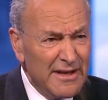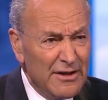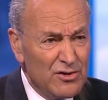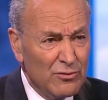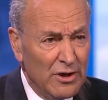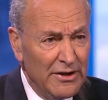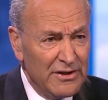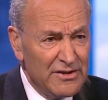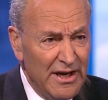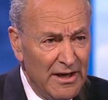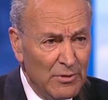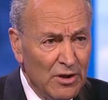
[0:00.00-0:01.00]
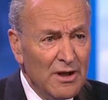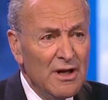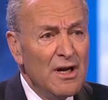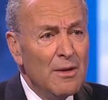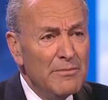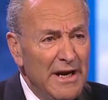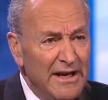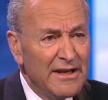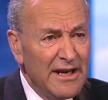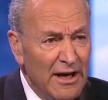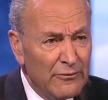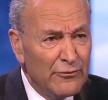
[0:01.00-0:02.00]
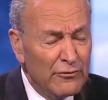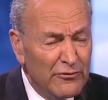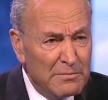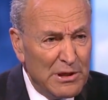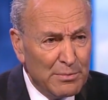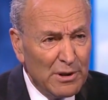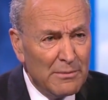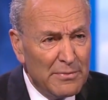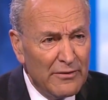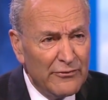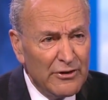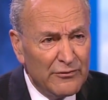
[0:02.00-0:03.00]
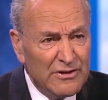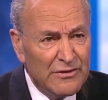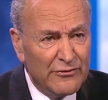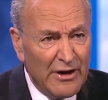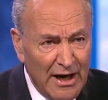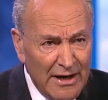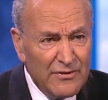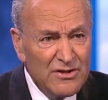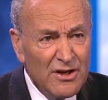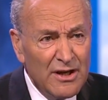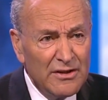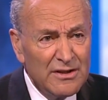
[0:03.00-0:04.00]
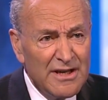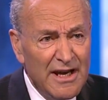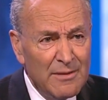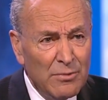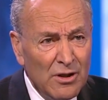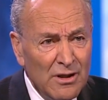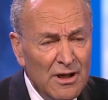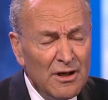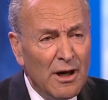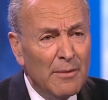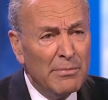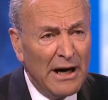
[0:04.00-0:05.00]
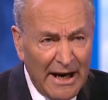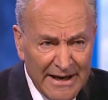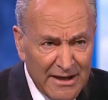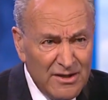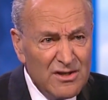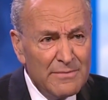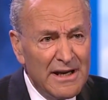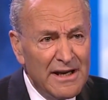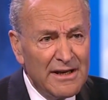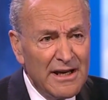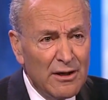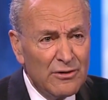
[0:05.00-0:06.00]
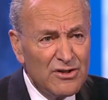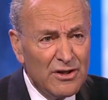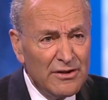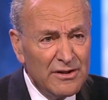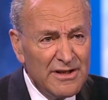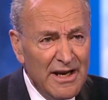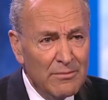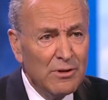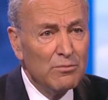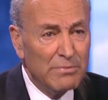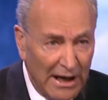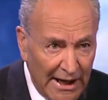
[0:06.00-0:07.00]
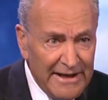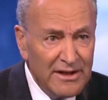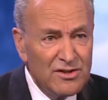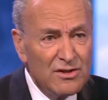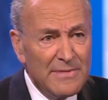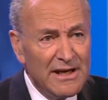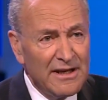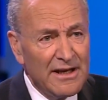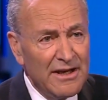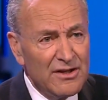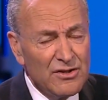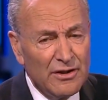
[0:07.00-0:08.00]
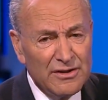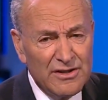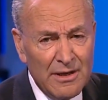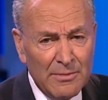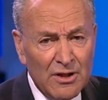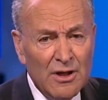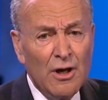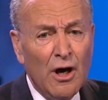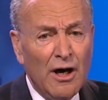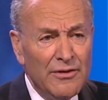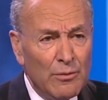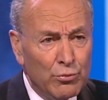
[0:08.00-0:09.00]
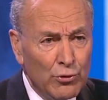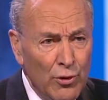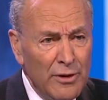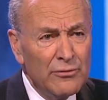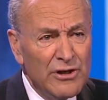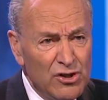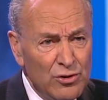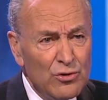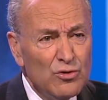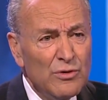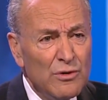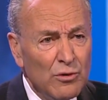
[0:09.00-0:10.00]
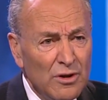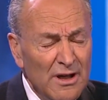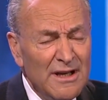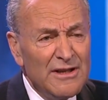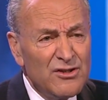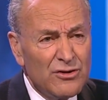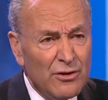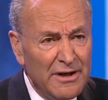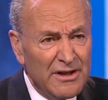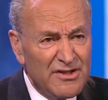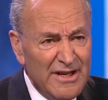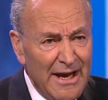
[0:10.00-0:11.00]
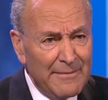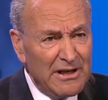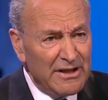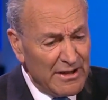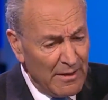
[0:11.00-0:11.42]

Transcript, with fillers: things are on the table. Medicare for people above 55 is on the table. A buy-in to Medicare is on the table. Buy-in to Medicaid is on the table. On the broader issues, we will start examining